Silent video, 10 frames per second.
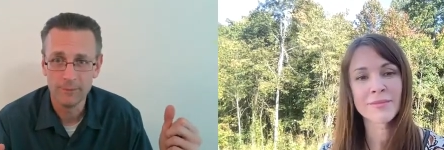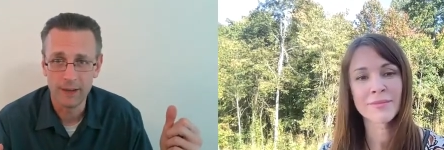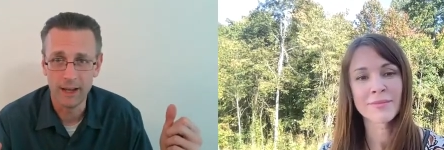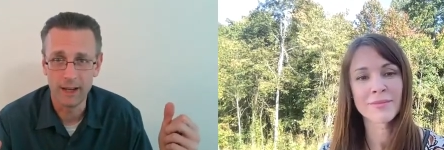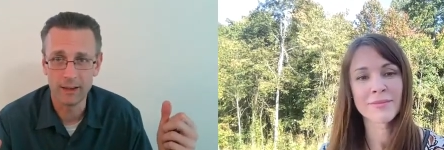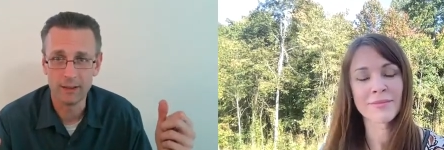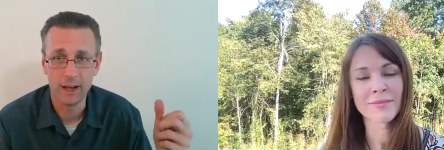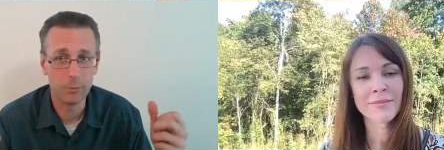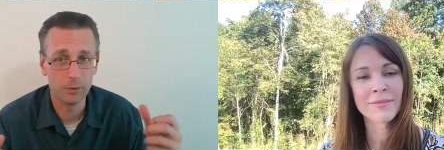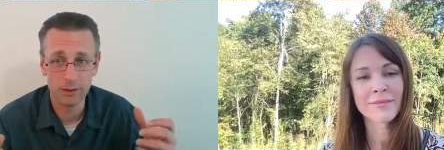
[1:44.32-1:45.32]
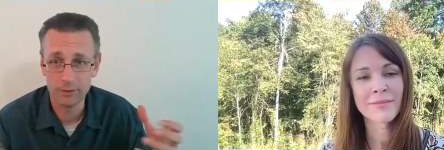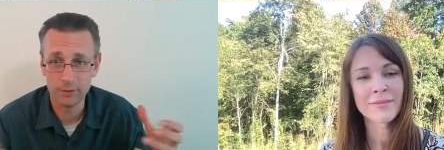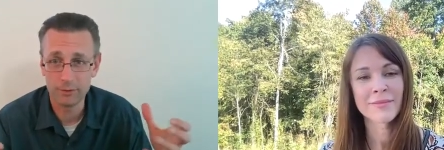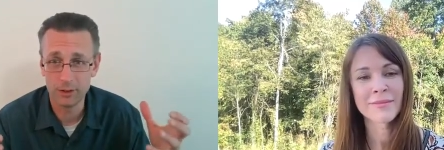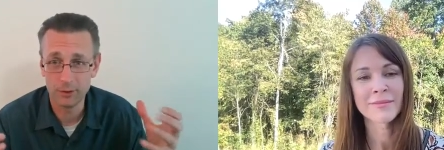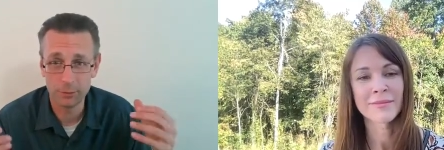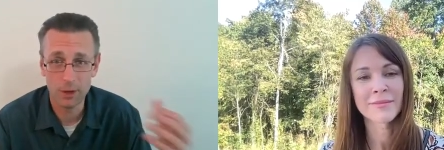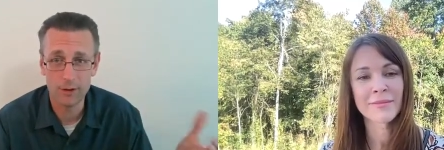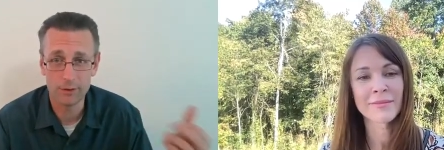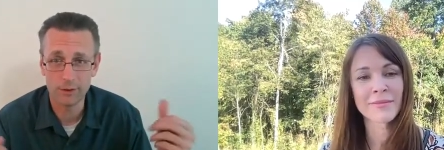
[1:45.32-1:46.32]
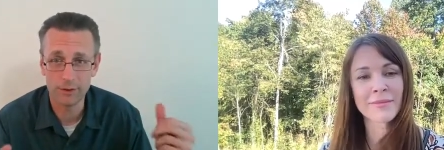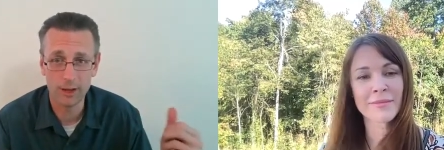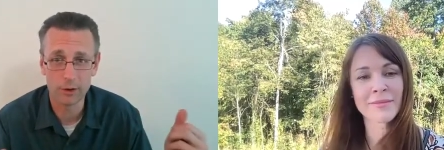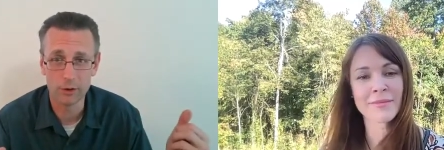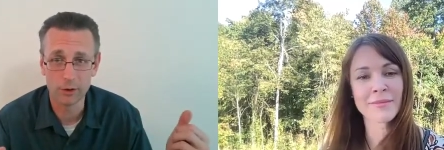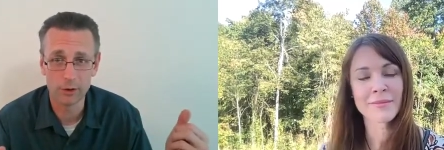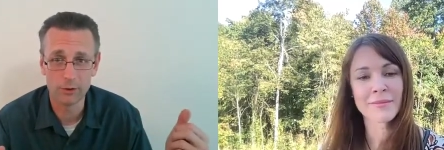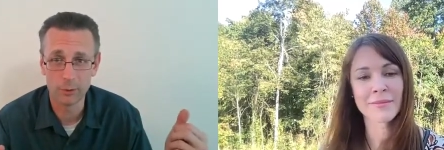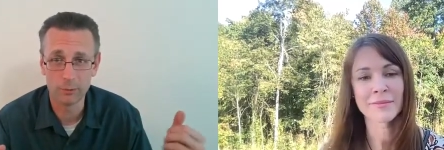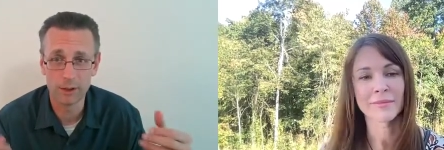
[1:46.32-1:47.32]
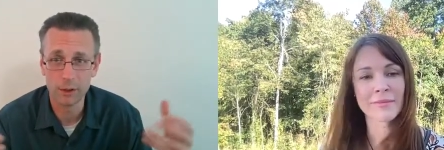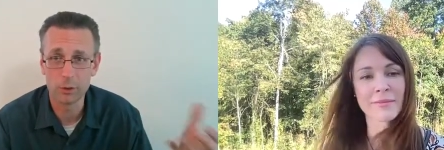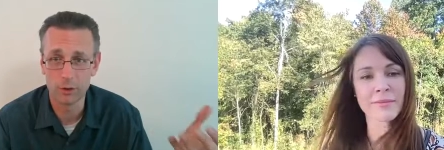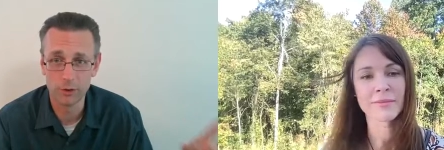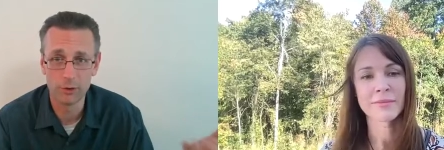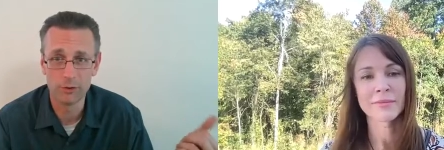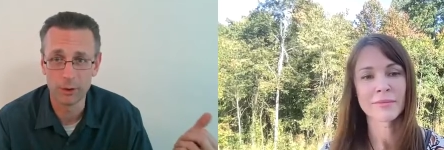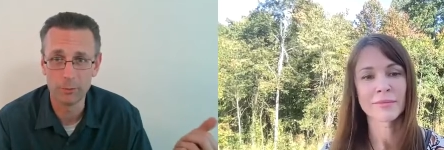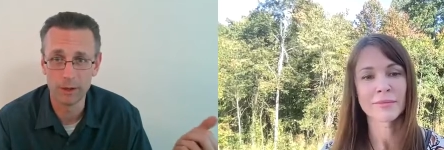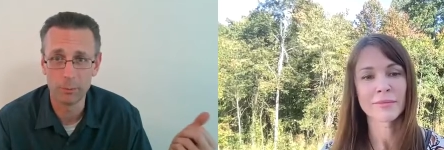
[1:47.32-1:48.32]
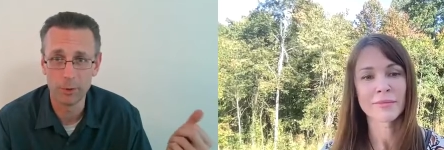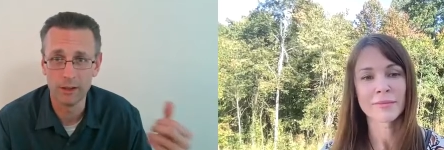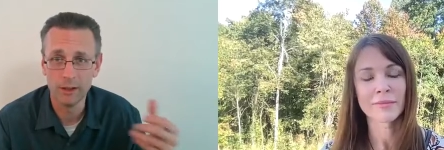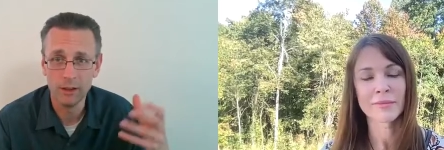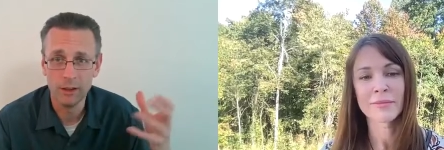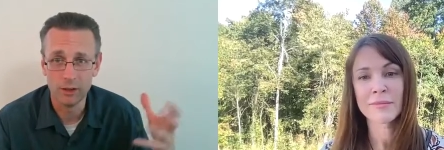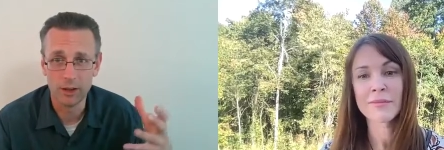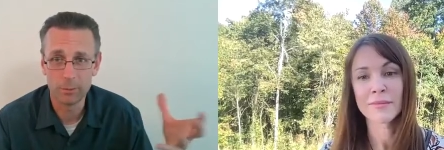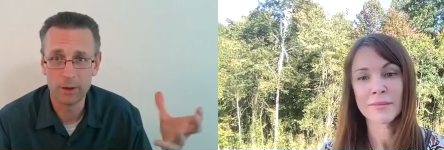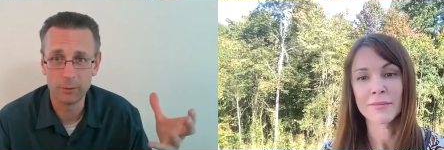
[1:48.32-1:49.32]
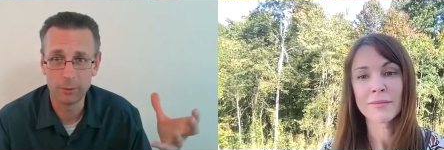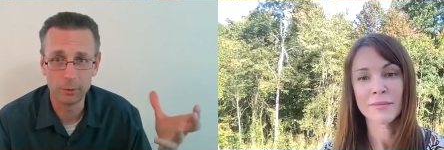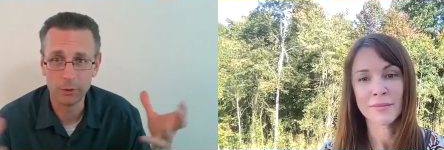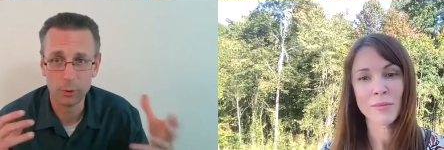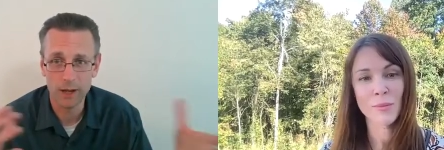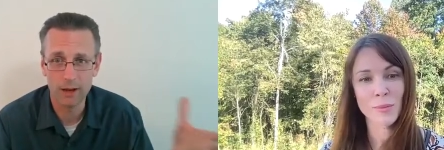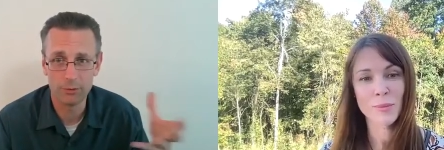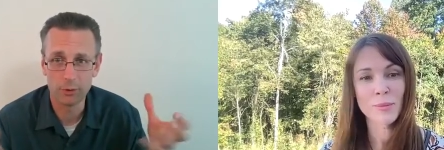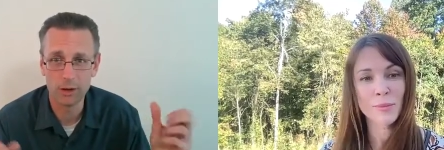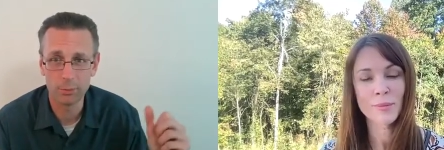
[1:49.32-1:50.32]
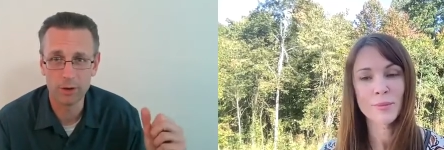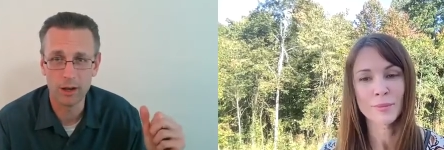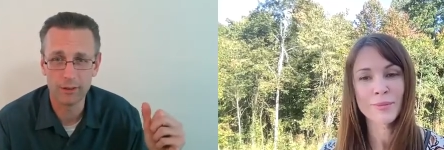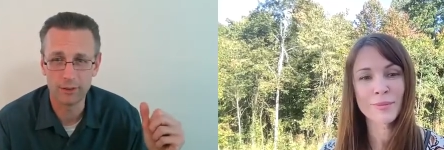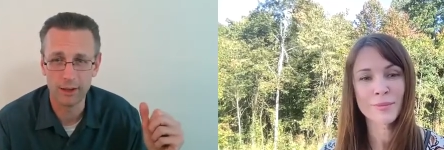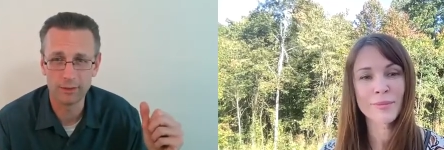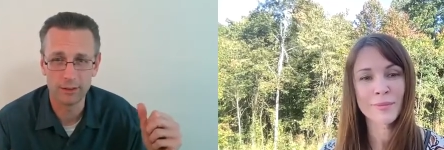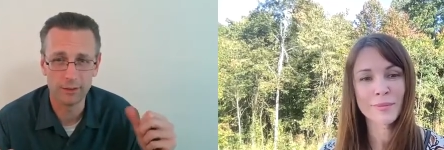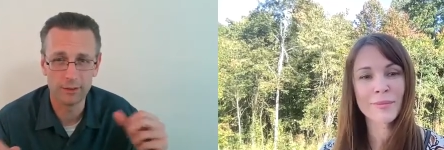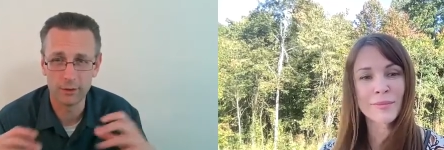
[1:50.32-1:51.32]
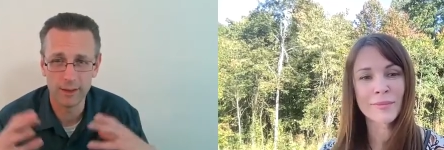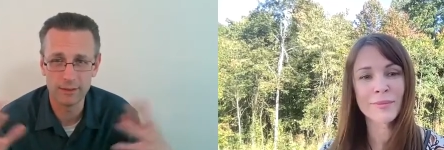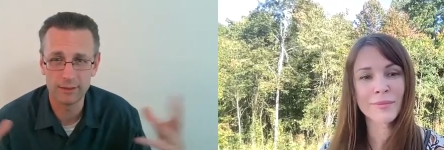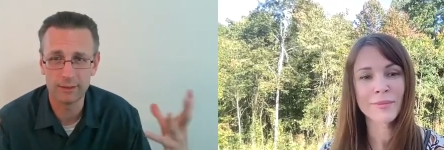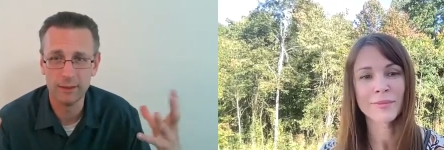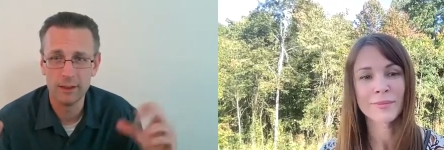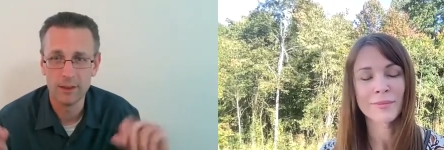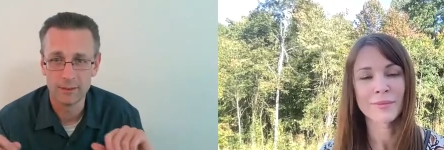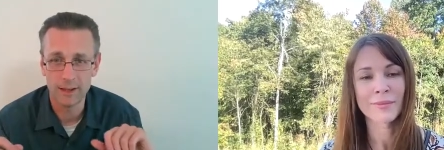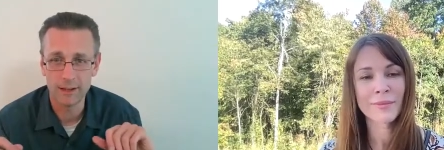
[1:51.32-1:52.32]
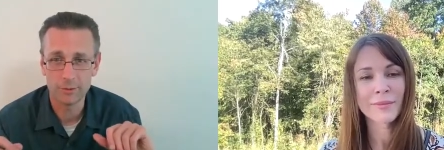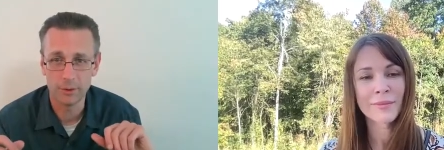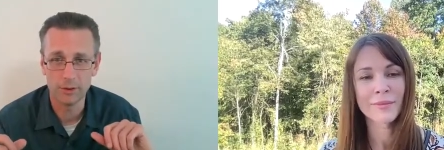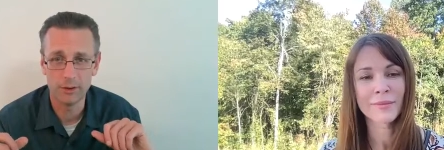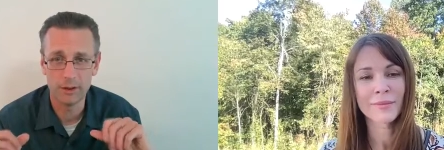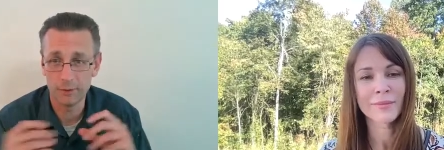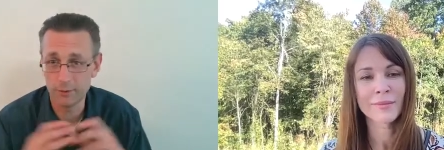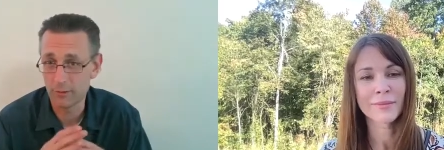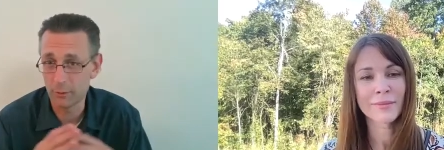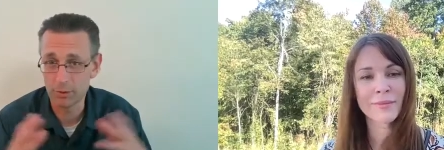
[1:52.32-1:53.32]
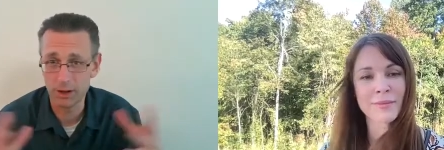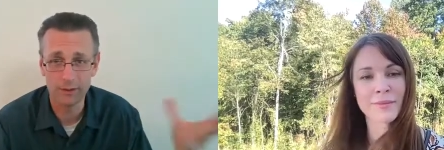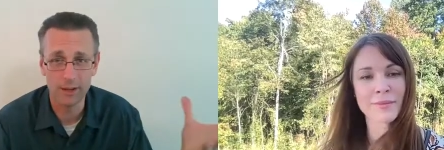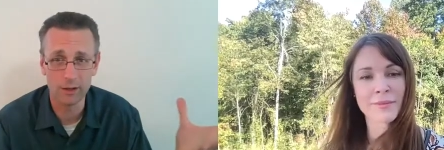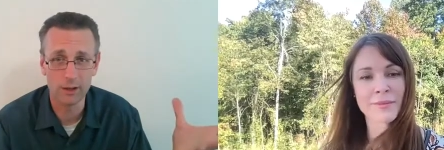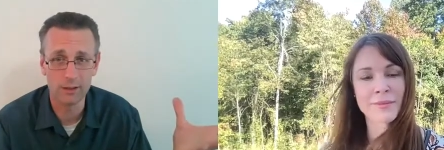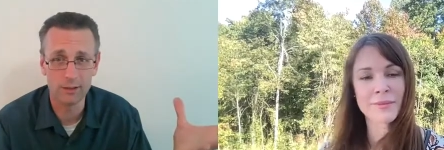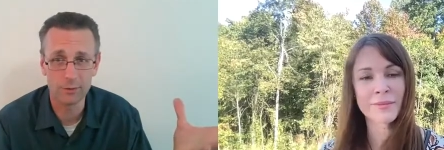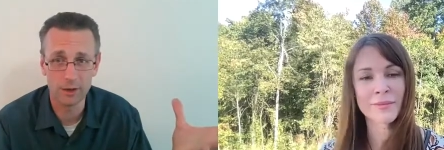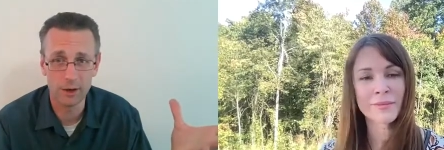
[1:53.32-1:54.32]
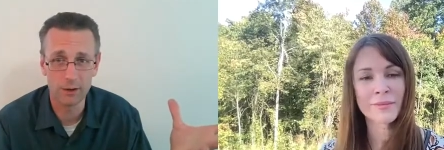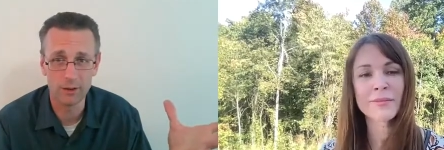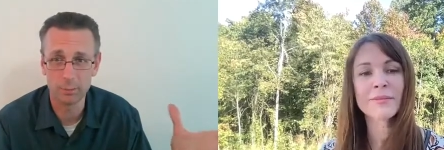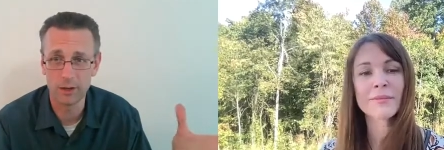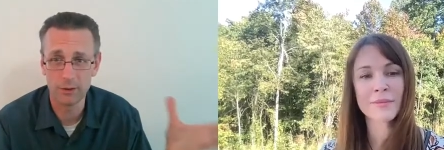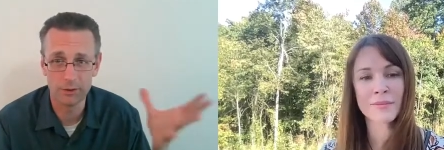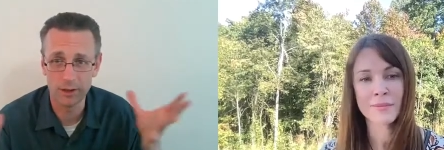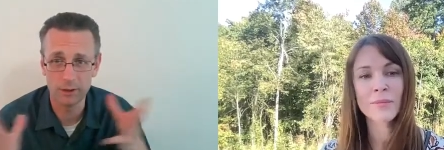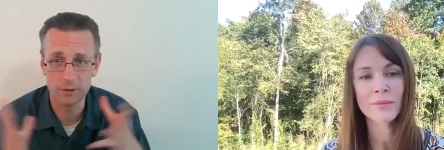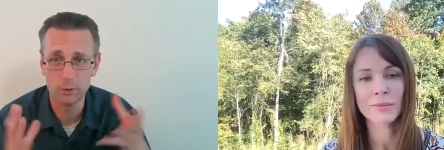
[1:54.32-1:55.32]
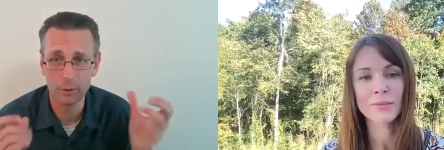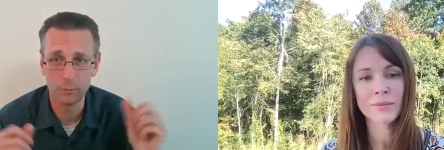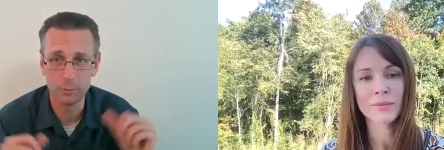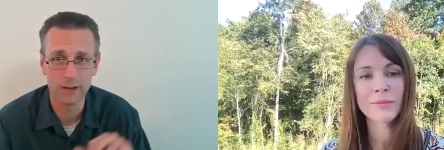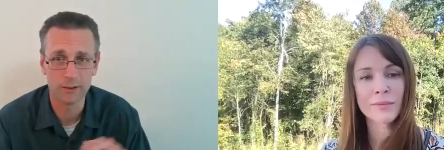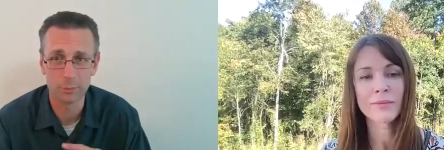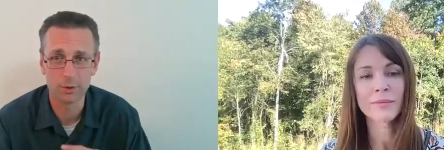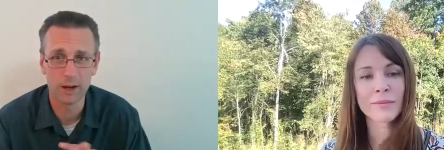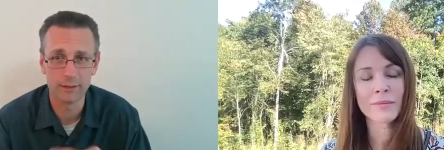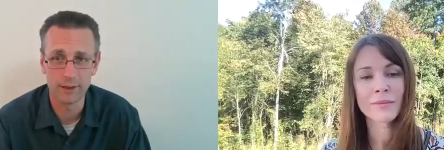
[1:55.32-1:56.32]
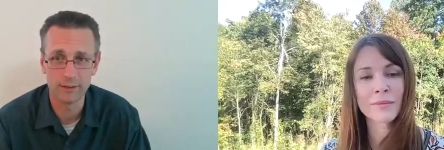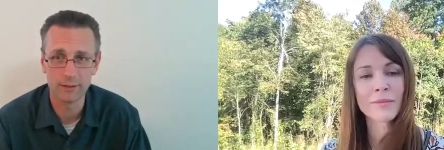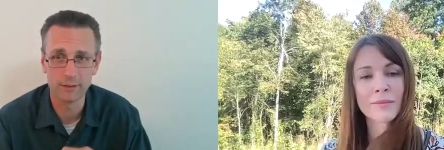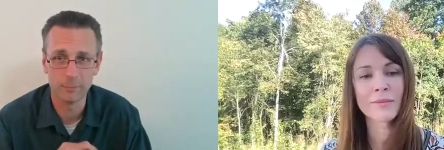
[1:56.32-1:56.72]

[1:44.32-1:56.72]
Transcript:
Speaker 1: And I believe that if you have a desire to learn something, you can learn something. But a lot of times people don't have the right process. And so that's that's really I've, I've applied that in a lot of different areas, but everything I do comes back to processes.